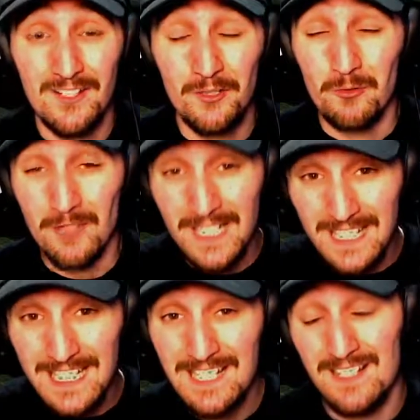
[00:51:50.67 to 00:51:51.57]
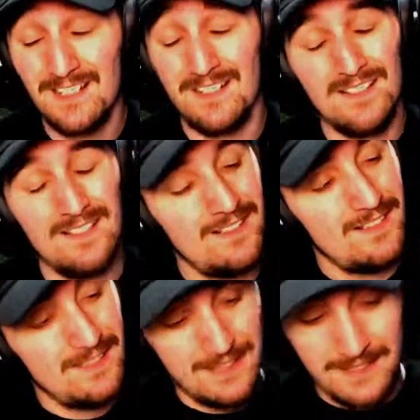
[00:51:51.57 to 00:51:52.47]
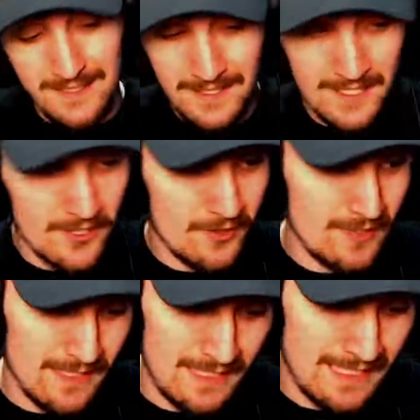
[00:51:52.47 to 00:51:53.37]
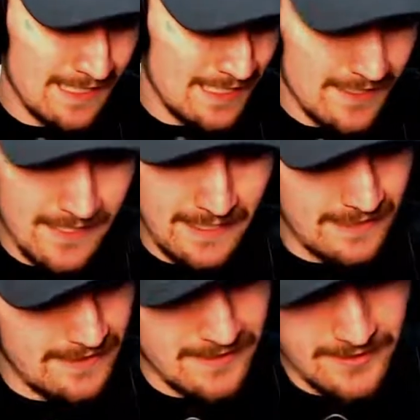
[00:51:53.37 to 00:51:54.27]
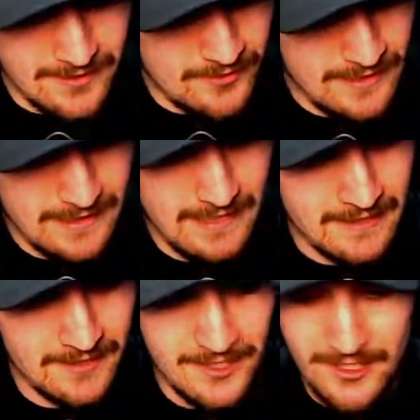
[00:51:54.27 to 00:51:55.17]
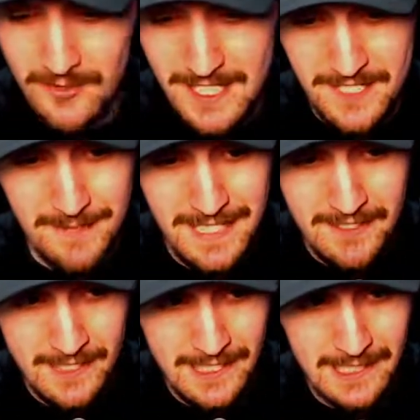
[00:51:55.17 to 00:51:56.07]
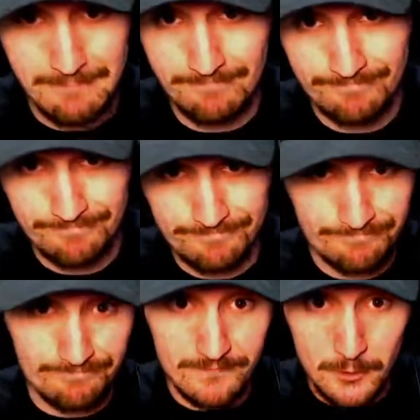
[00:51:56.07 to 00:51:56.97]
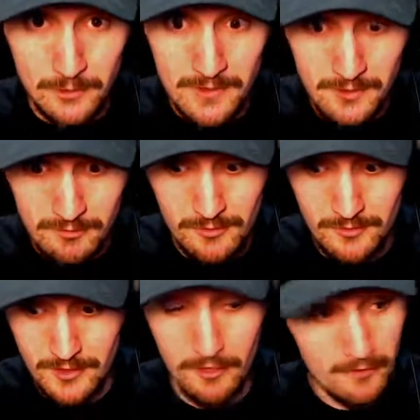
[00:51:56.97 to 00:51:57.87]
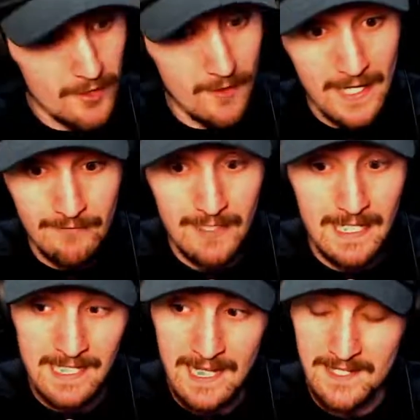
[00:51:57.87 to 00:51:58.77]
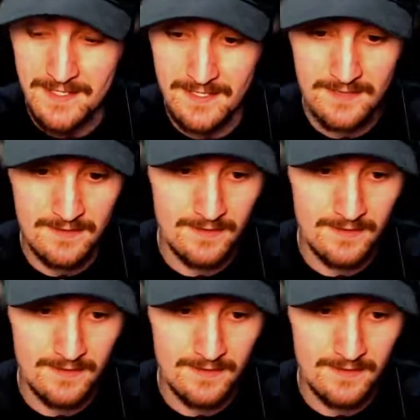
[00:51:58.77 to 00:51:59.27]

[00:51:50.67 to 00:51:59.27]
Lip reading: Really? You know, and the dude has made a quote unquote career out of it, I guess.